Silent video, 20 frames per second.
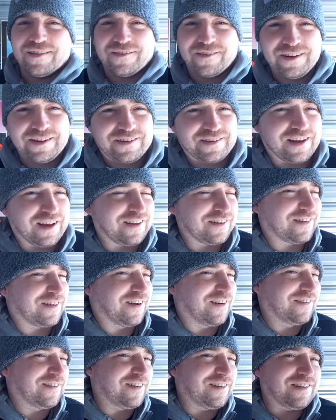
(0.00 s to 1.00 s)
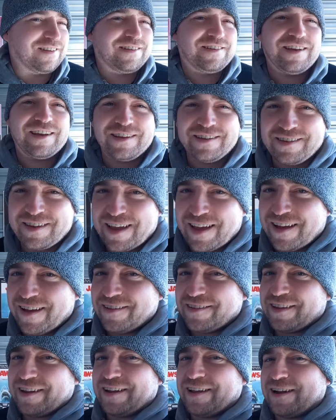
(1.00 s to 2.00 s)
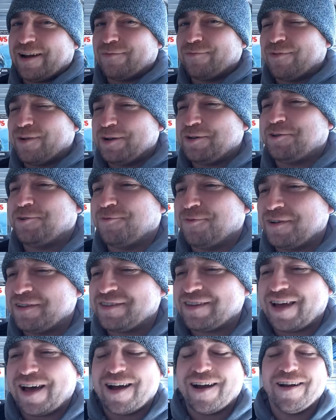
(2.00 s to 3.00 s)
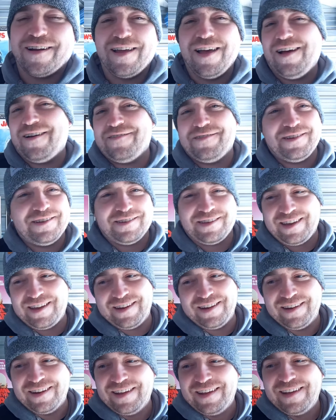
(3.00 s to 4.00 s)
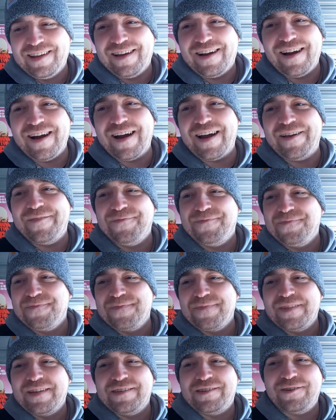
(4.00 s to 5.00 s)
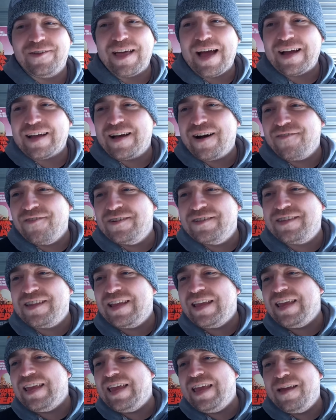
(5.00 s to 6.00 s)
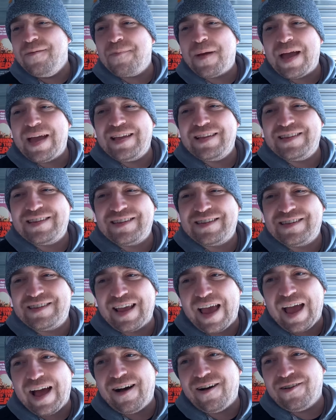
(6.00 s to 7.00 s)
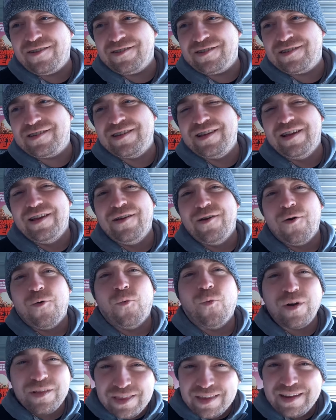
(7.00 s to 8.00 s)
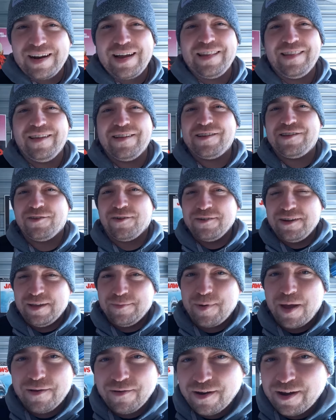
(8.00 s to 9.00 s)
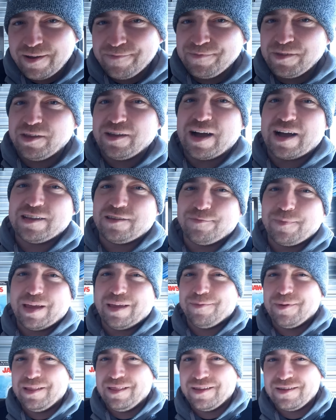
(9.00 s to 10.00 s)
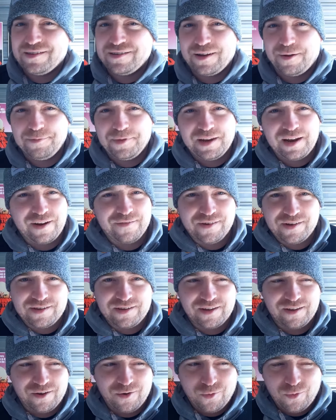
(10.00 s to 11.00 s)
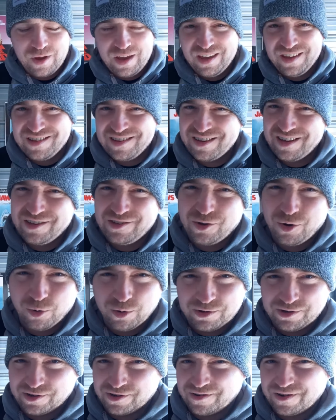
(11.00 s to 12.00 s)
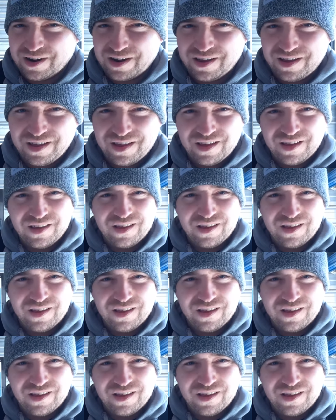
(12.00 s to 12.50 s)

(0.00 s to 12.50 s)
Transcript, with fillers: 3 sales turns into 6 sales, and then I'm rich and retired. I'm just kidding. All right. So that covers the eBay sales. What did I list on eBay, right? You guys make me list something every single week. It's like torture, right?